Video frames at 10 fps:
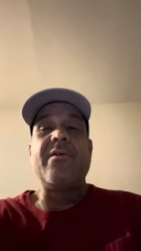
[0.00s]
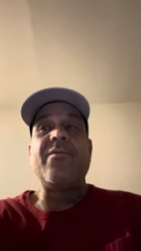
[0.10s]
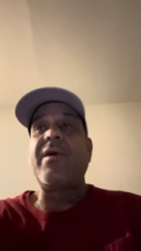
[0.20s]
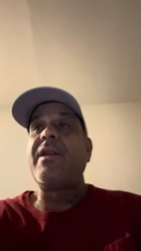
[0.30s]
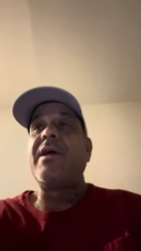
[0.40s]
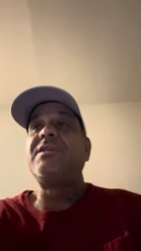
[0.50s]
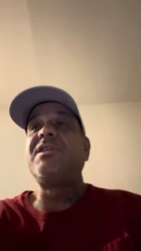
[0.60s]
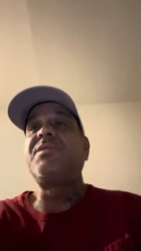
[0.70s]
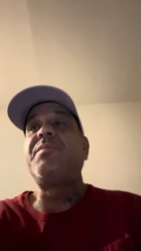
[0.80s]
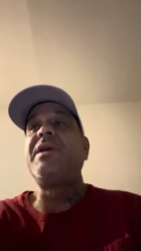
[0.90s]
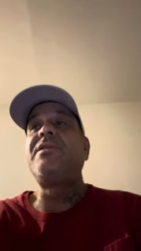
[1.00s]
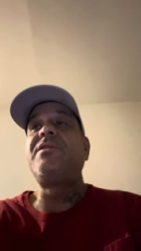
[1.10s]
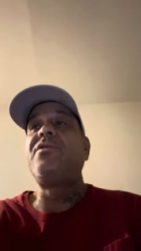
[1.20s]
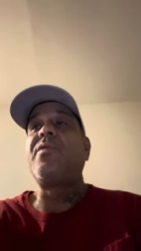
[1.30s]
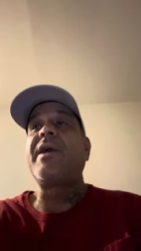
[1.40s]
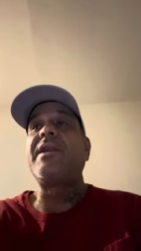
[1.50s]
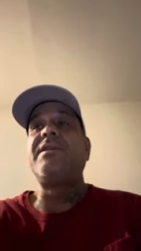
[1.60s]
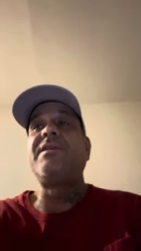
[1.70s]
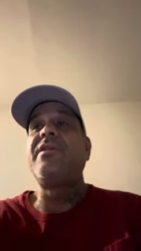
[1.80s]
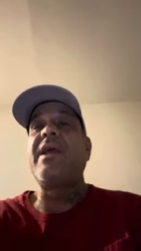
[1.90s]
why not just speak directly
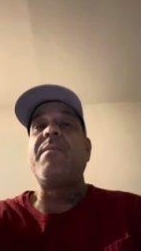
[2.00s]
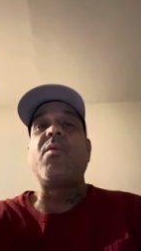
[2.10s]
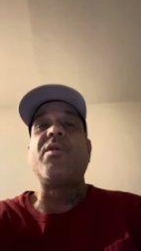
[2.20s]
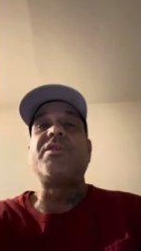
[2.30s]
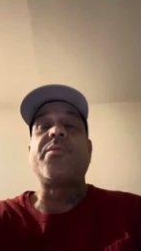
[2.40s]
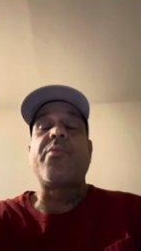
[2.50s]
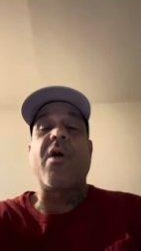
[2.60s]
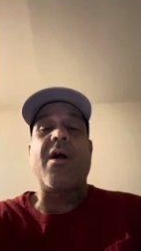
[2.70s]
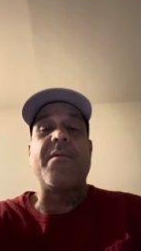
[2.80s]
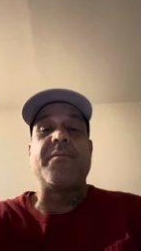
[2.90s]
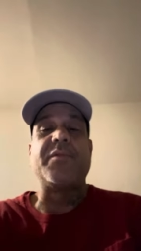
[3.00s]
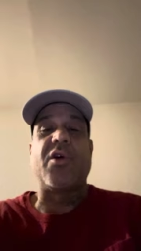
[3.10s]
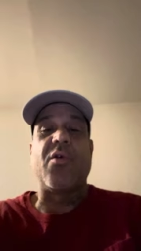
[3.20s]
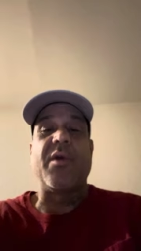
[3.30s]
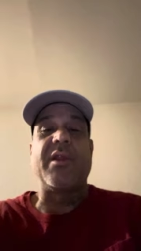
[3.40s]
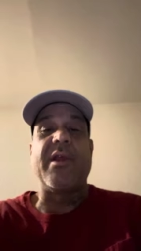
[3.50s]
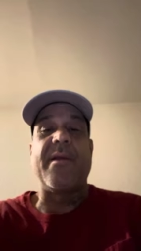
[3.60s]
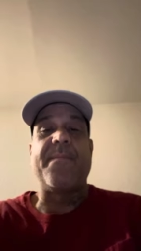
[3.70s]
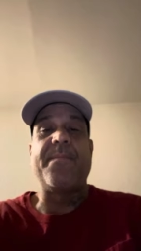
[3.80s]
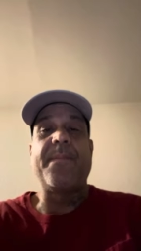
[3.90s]
to them and what your problems are with them?